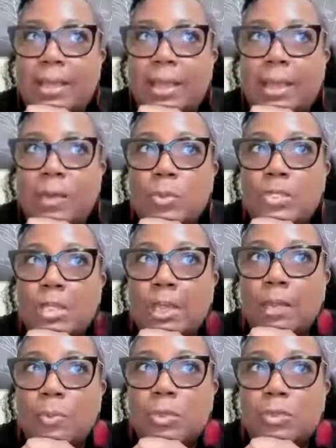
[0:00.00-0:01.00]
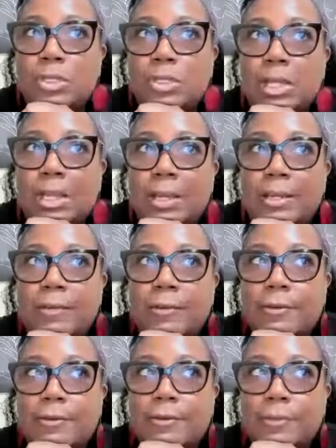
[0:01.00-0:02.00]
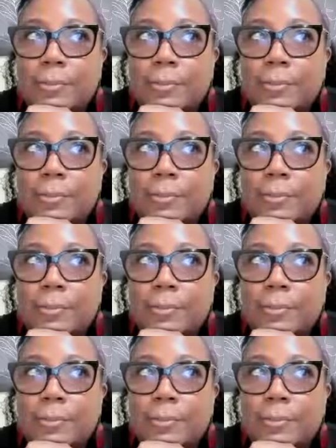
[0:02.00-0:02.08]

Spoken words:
I was able to kind of